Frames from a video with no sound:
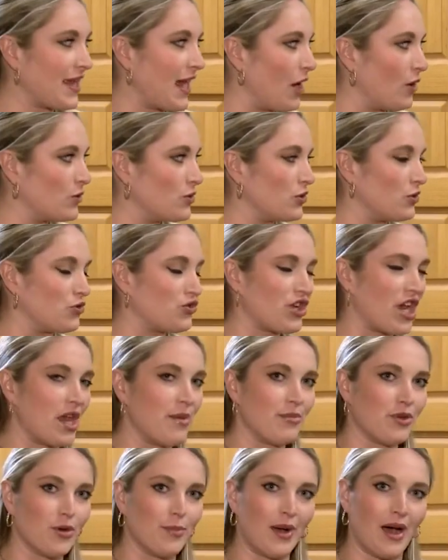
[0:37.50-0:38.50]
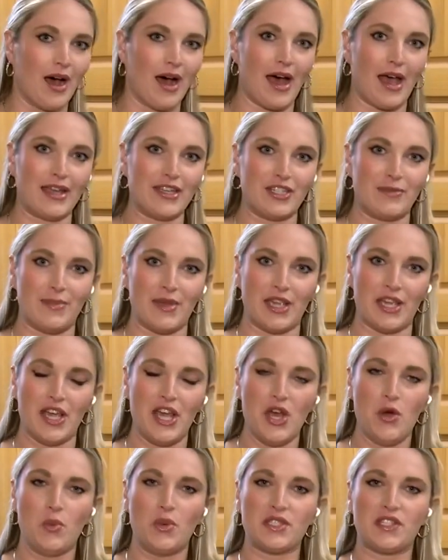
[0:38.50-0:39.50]
council chamber behind me
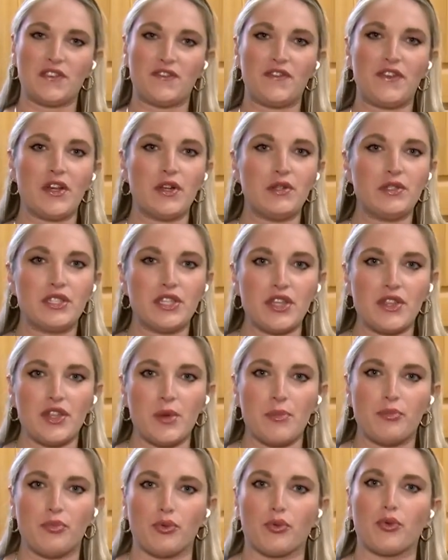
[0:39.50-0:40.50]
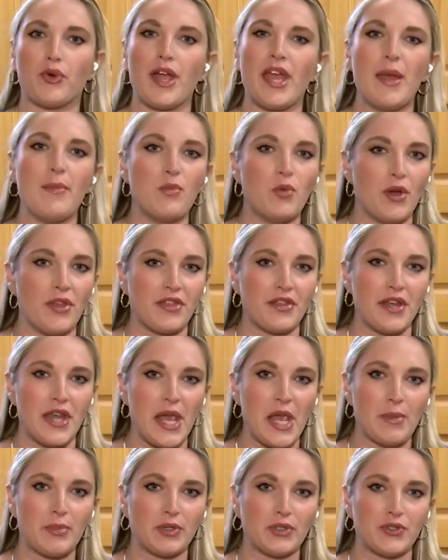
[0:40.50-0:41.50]
was filled to the brim with
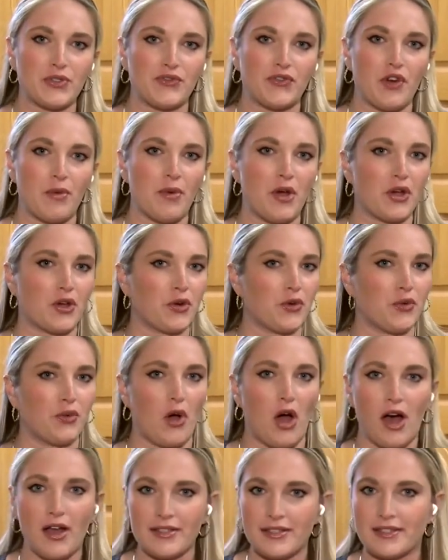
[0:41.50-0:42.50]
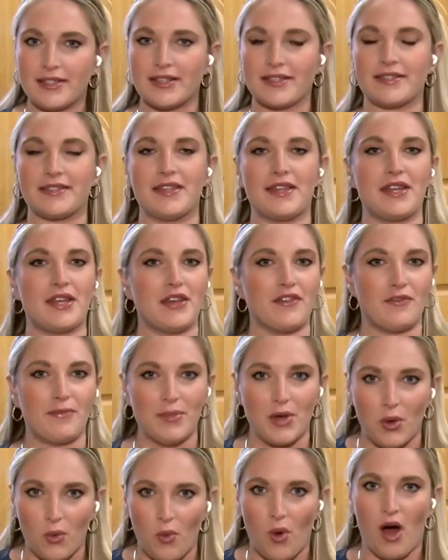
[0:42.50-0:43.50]
neighbors from across the city of
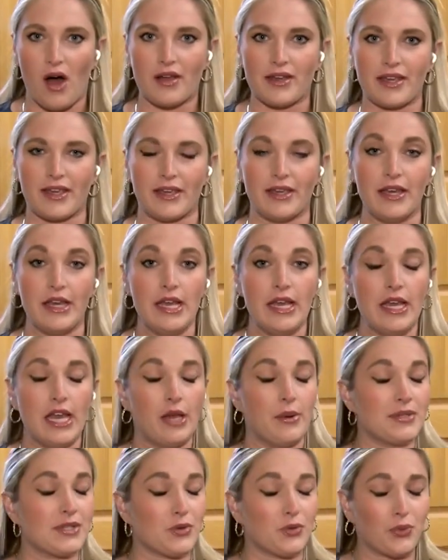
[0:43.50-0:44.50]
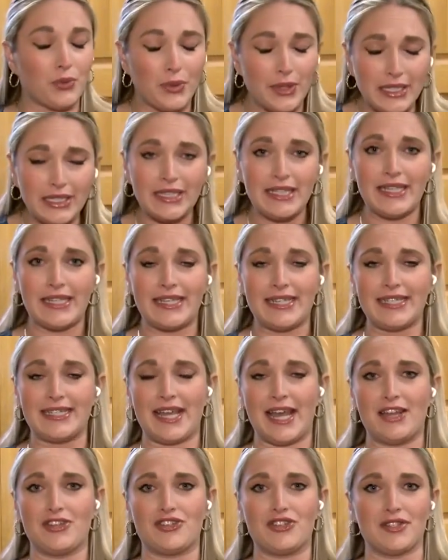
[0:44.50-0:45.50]
Milwaukee. It was a really
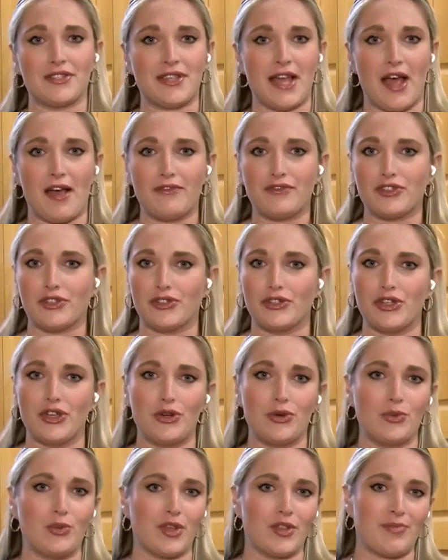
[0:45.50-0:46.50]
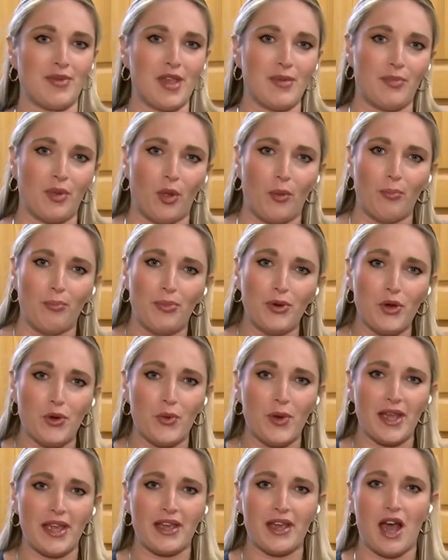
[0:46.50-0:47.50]
contentious afternoon with people
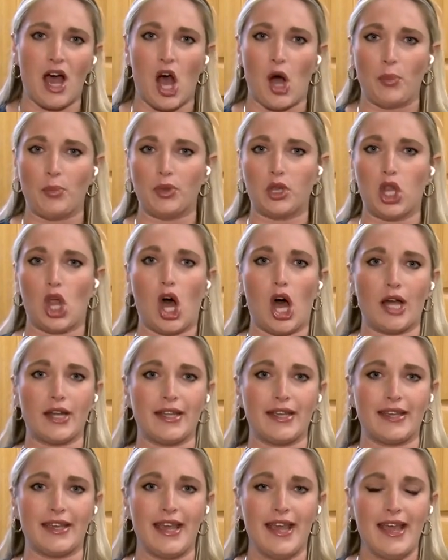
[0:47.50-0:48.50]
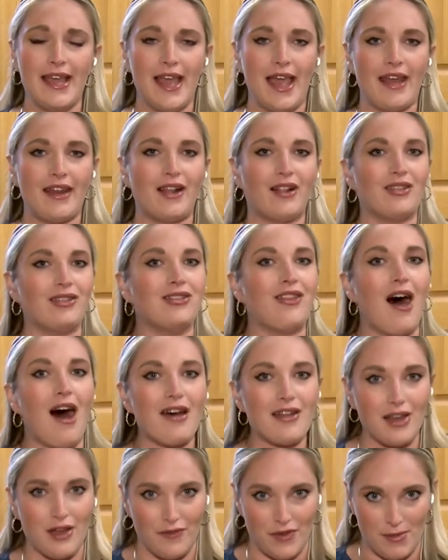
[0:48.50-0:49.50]
booing, applauding, and a
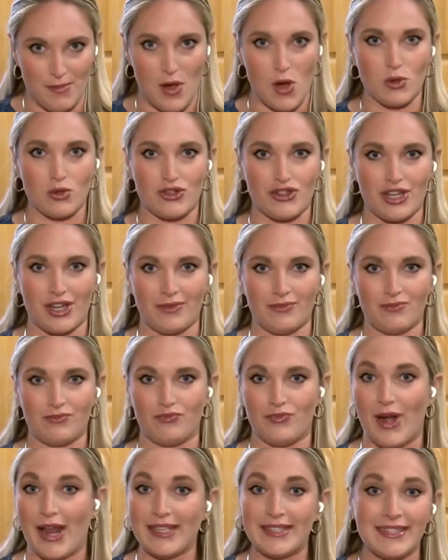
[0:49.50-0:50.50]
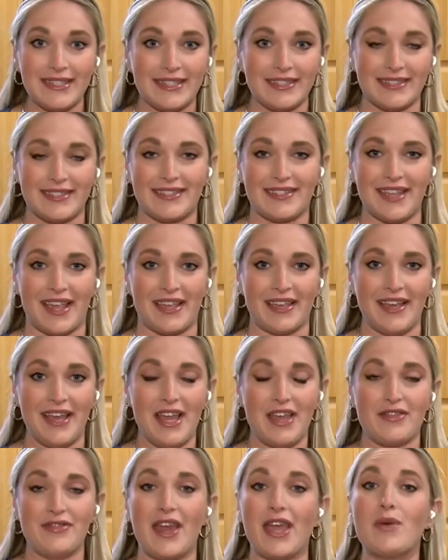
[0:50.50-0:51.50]
lot of emotion. Residents say
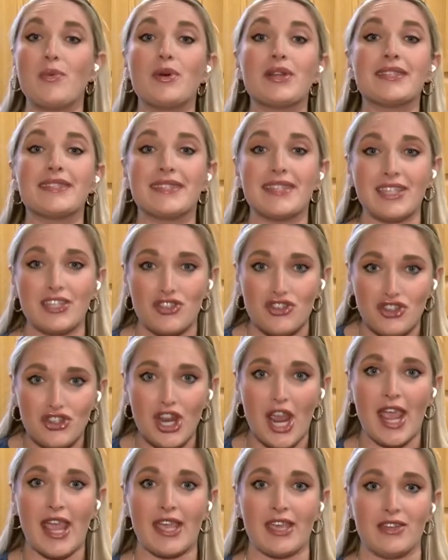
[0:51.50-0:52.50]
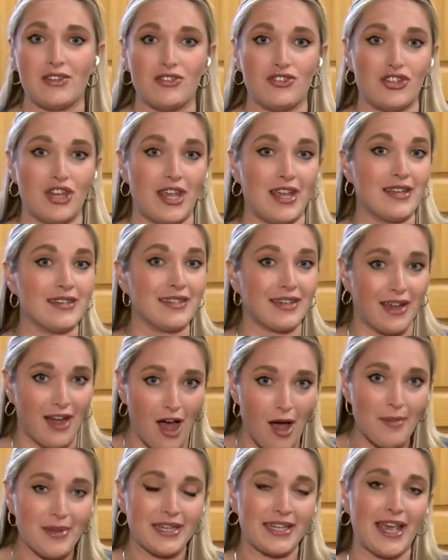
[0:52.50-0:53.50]
they want to see change, and a
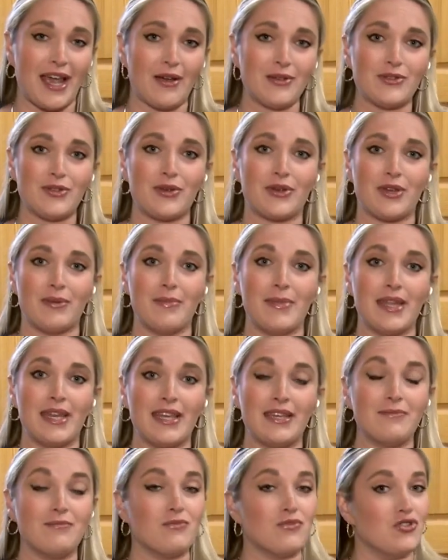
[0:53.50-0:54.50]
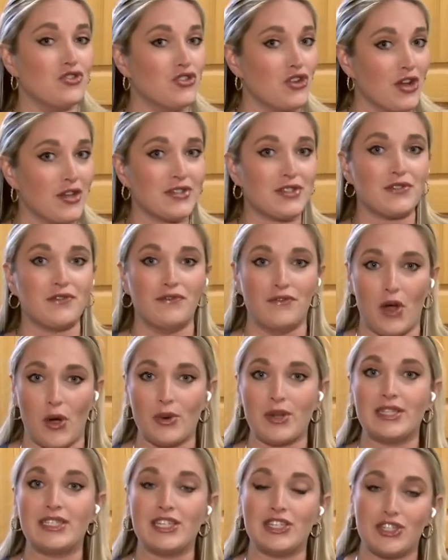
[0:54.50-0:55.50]
common council committee just
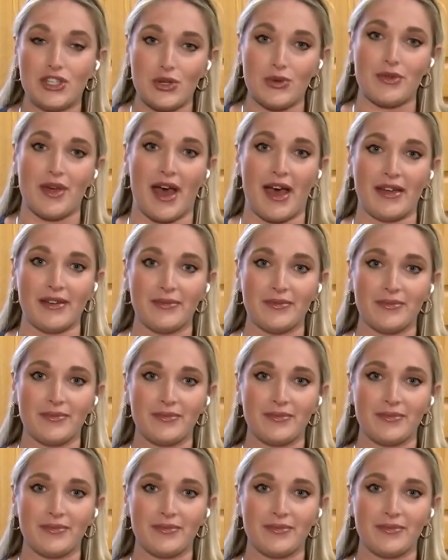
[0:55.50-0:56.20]
voted to do that.